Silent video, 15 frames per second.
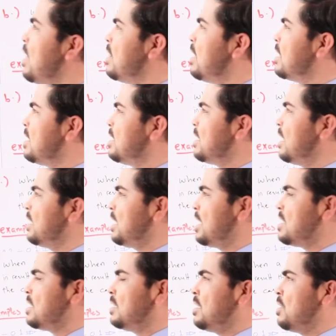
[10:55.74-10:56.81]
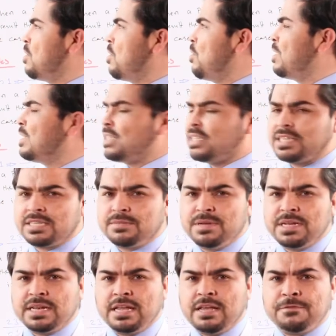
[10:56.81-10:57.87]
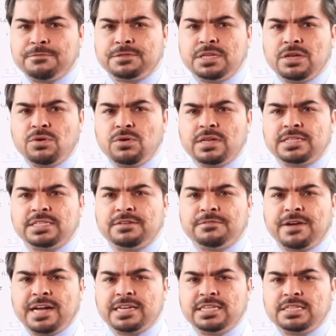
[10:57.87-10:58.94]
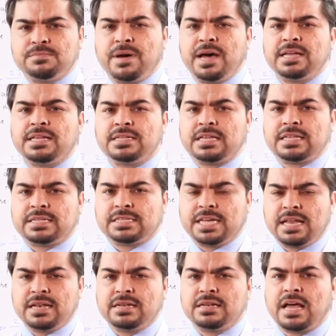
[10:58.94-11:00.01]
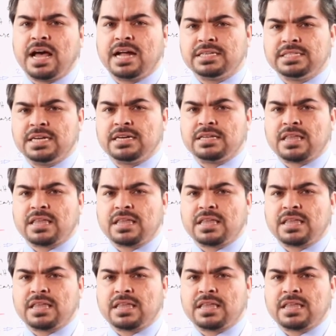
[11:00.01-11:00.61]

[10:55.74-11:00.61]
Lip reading: The result is 0. What does it mean? If 0 is divided by 10, 100,